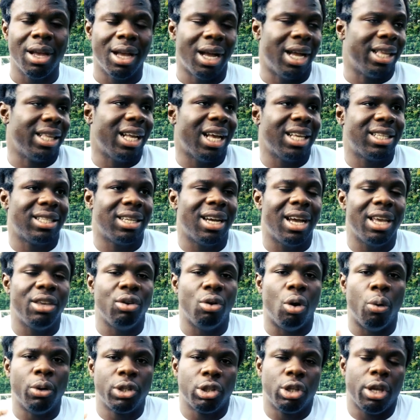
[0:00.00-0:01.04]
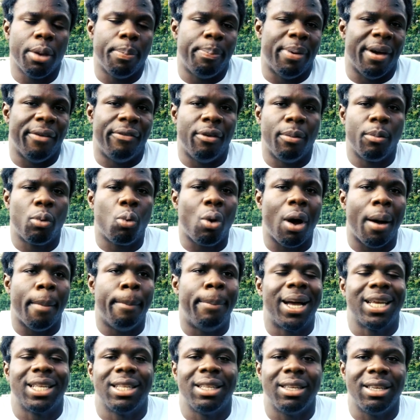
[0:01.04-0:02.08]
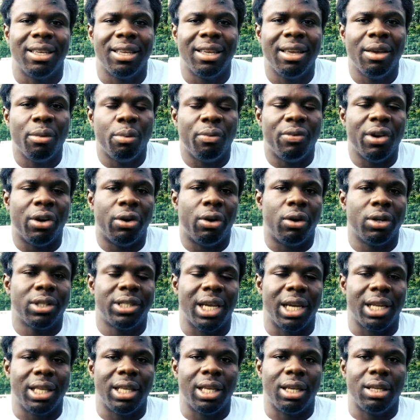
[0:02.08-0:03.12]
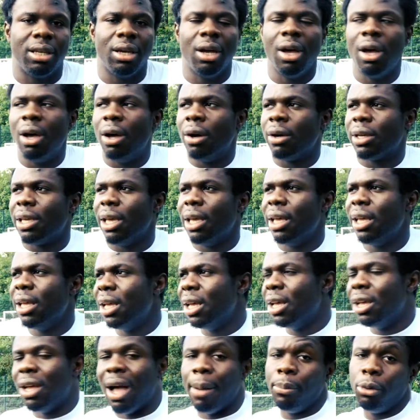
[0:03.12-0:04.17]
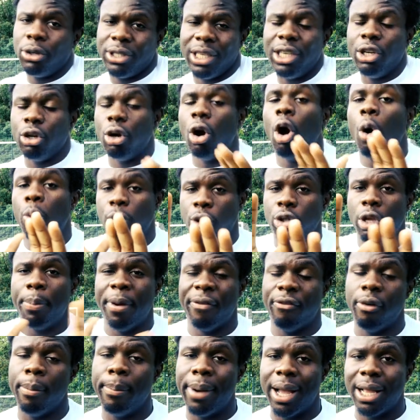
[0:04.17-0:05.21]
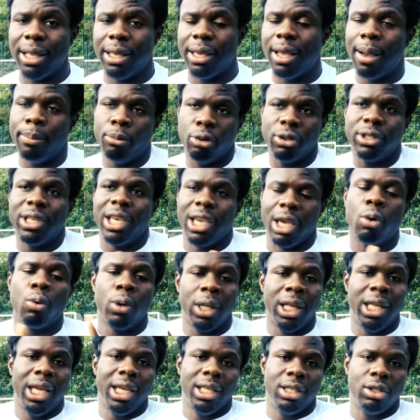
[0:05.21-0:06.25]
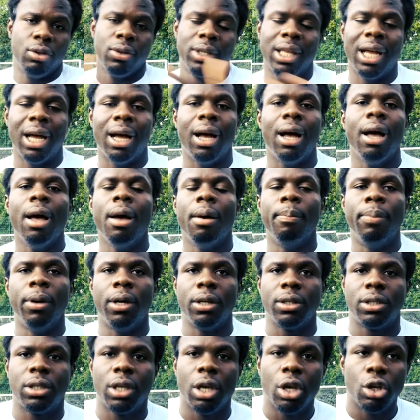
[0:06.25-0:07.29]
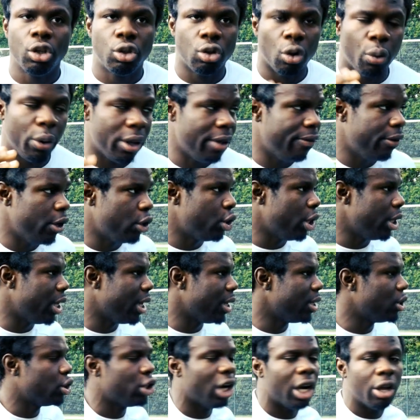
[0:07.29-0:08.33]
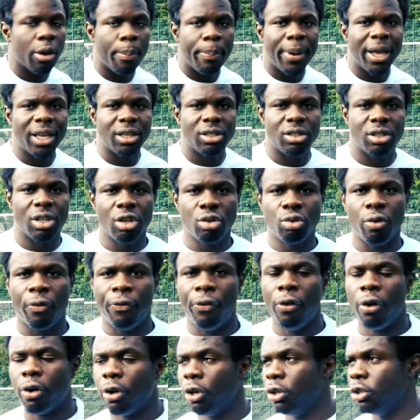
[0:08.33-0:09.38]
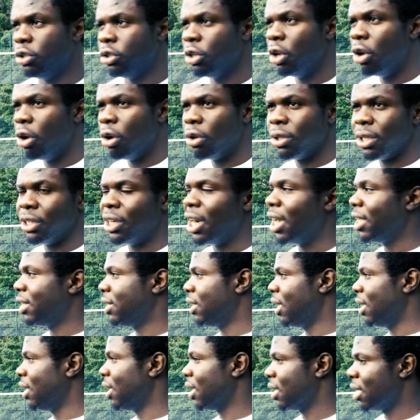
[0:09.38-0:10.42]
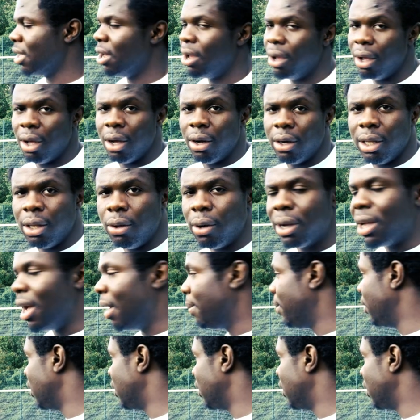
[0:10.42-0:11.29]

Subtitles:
and that's how you're always going to perform quite badly with the wrong technique, okay? I'm not saying you're always going to perform badly, I'm just saying it will lead to that. But so whenever you're training, try your best to focus on the right technique. Look at me